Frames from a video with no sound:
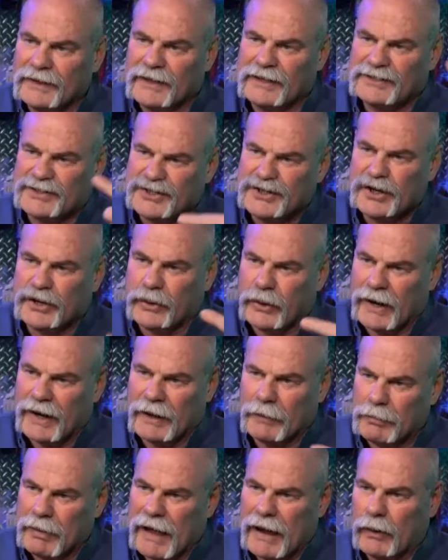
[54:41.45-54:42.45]
it's
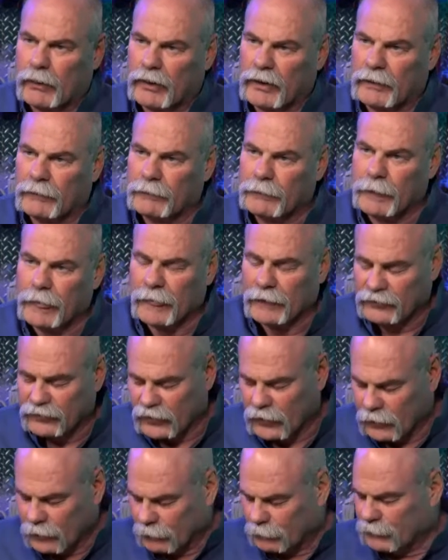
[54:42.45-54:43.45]
generating power.
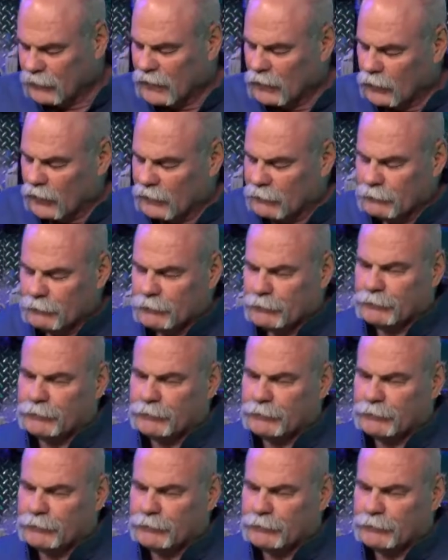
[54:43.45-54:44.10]
So anyway,